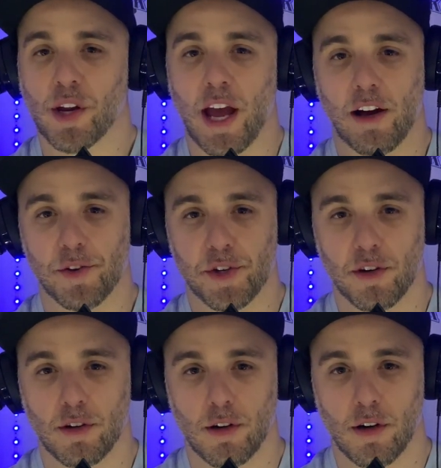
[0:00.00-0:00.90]

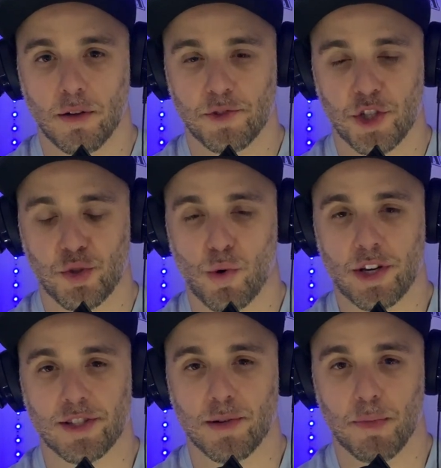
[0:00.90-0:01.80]
calendar of just
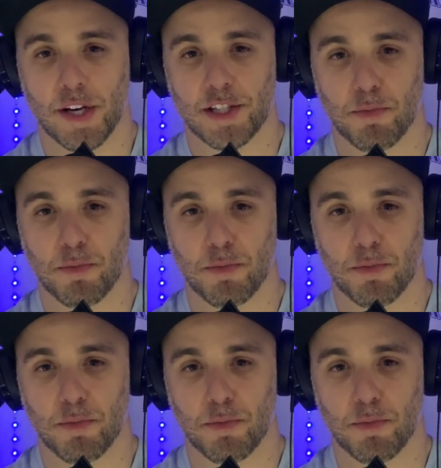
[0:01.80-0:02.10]
20TIMinutes,